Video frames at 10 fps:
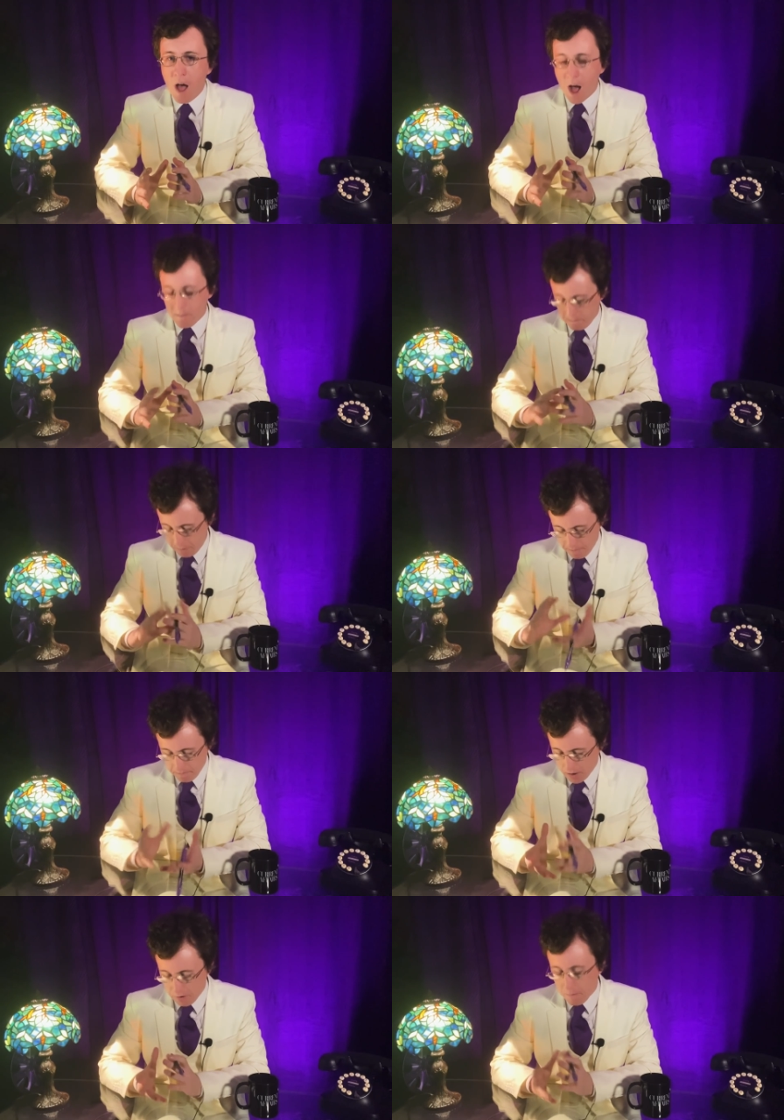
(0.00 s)

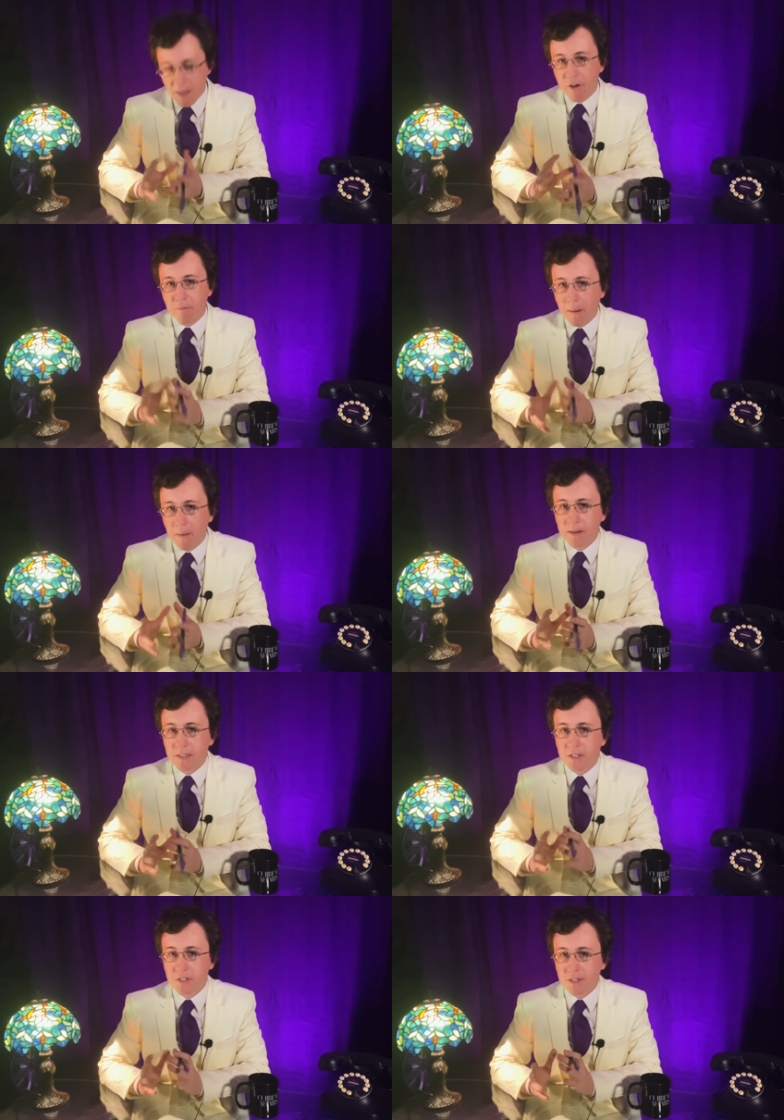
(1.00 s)
But, mayor of
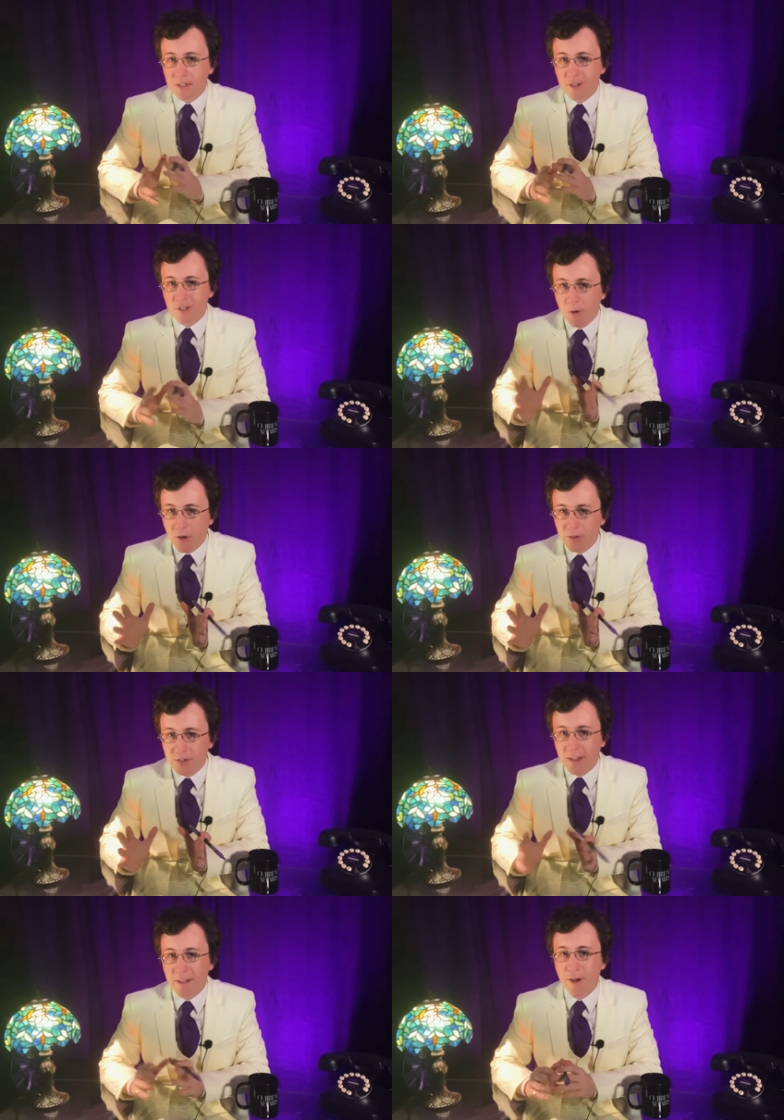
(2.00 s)
Burlington's a
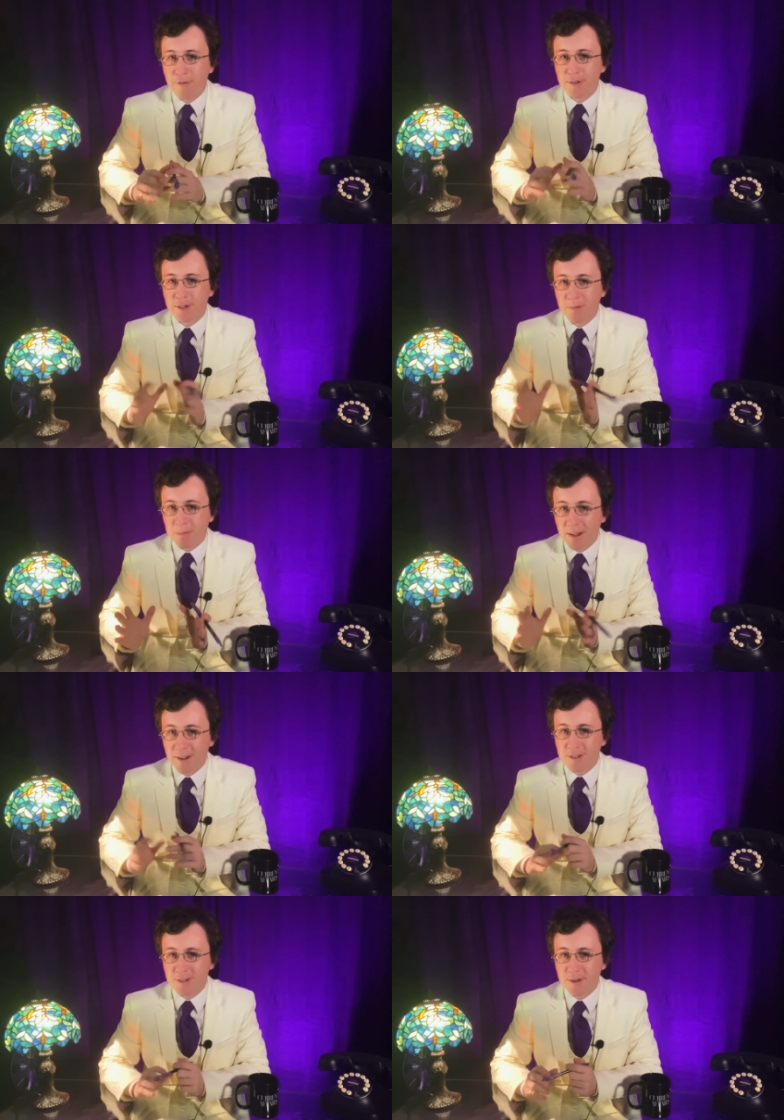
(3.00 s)
small-scale office
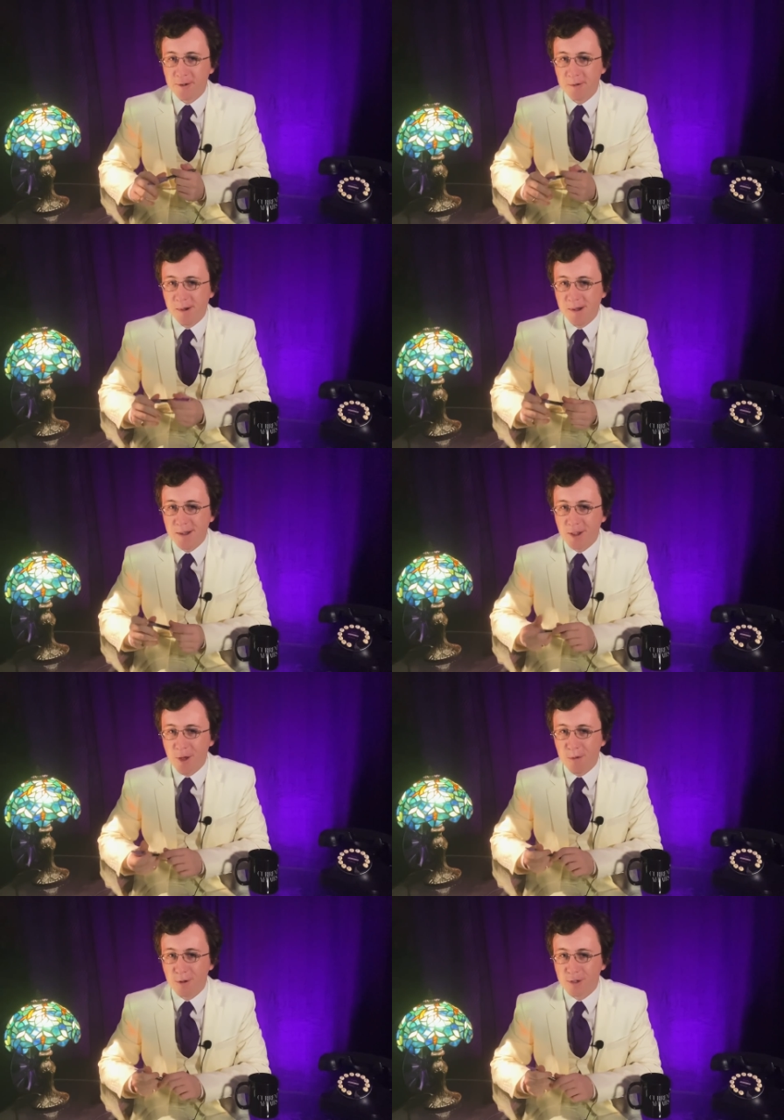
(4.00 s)
compared to a
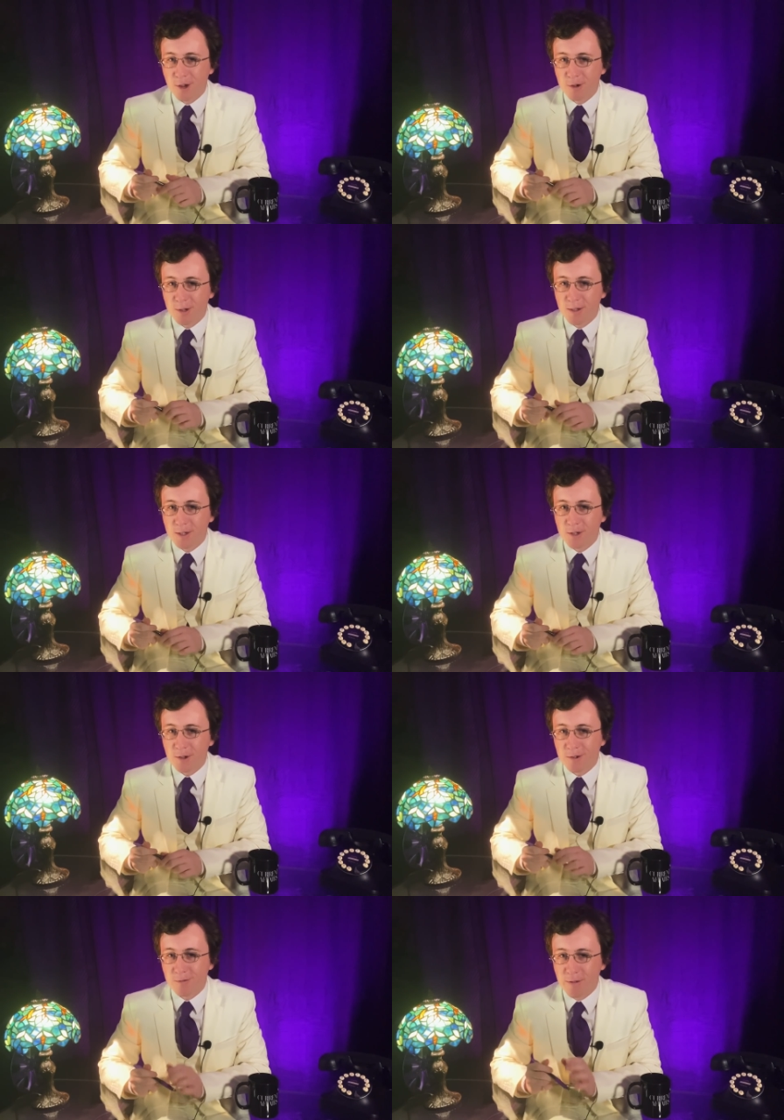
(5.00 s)
global
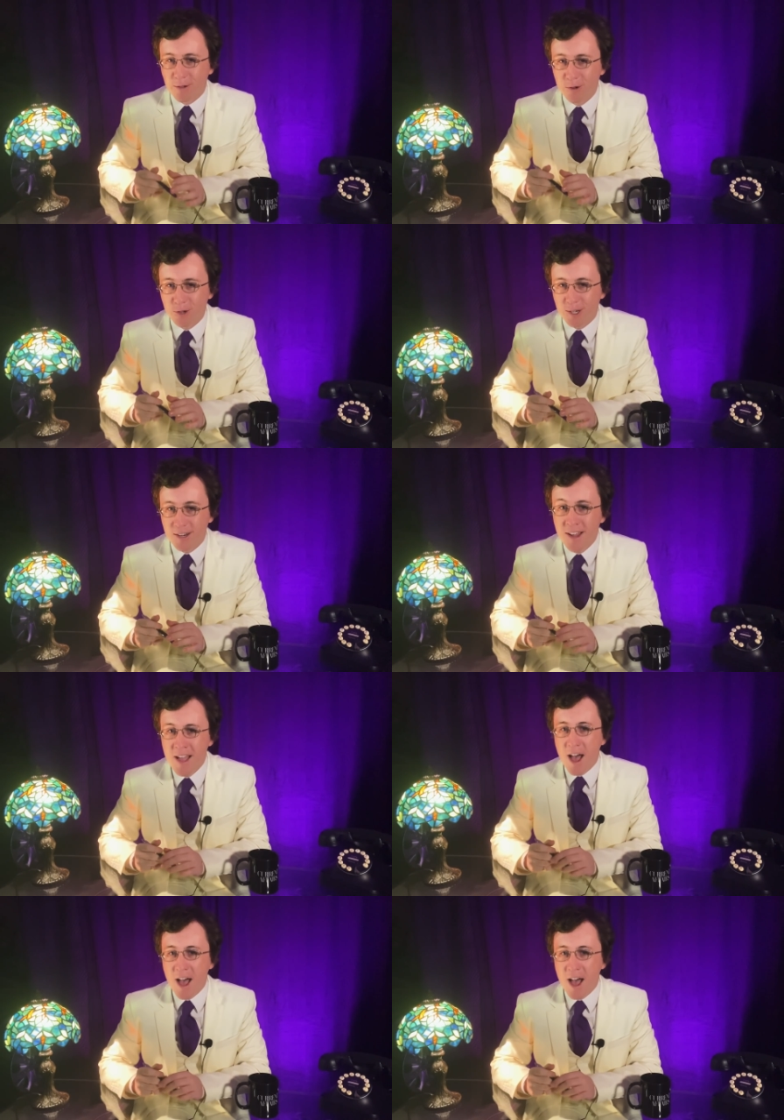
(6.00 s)
socialist revolution.